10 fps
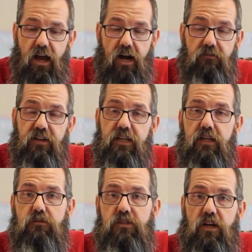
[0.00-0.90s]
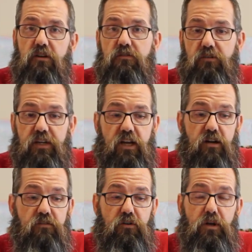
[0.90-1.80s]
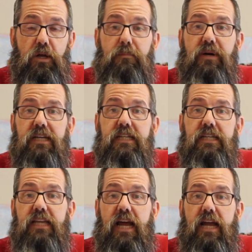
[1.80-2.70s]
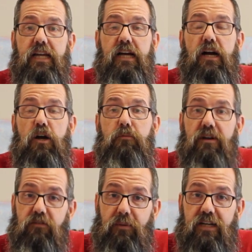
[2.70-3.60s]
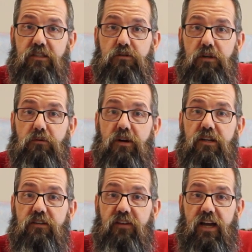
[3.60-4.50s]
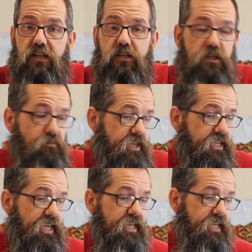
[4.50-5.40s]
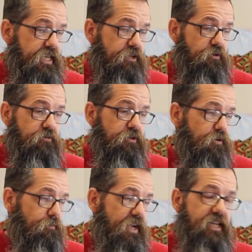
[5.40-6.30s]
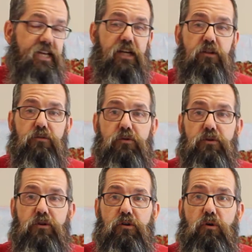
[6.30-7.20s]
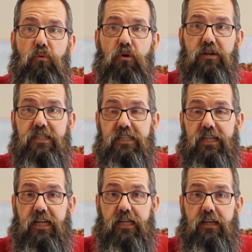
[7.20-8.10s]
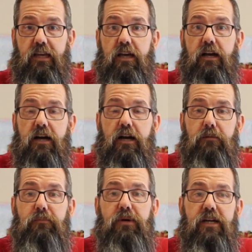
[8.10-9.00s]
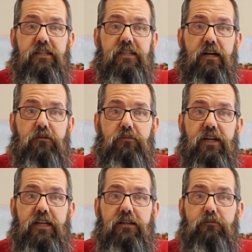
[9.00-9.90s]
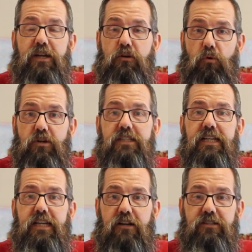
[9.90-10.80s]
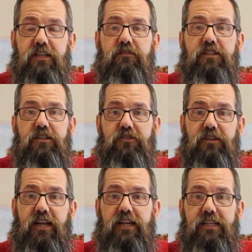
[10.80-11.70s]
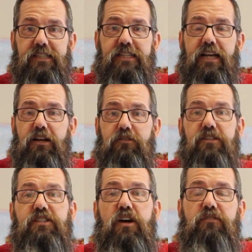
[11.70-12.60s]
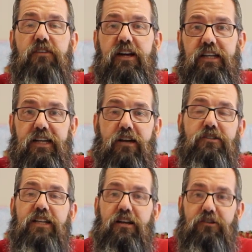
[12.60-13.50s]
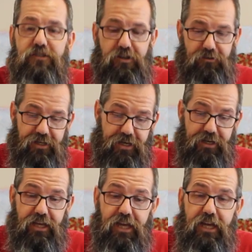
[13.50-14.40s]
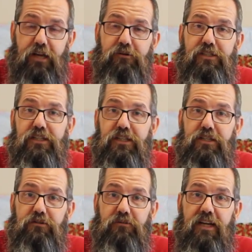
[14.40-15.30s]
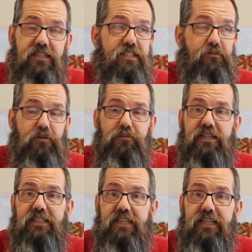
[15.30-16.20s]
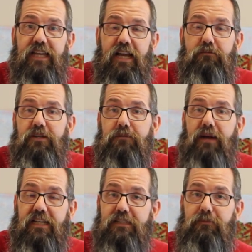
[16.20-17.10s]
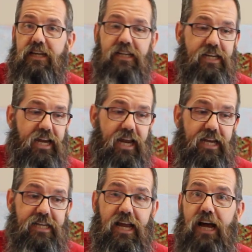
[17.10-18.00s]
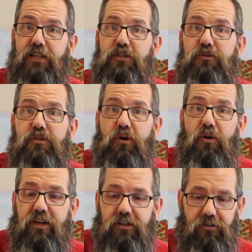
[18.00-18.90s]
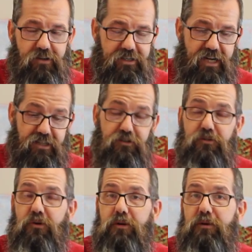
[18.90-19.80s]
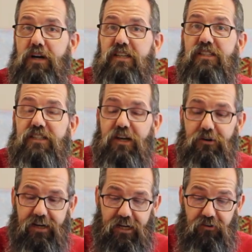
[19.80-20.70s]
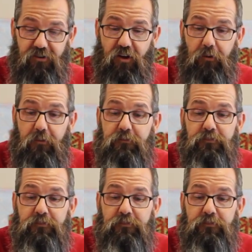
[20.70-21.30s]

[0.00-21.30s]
our videos over and over. But today, I hope everybody's doing well. You've had a good weekend and you're, you're making it through your quarantine. Uh, but uh, we, we quarantined ourselves yesterday and stayed on the sofa and in our chairs all day. It was good to rest. We're busy today with mask making and a tutorial, not a tutorial, but a sew-in. So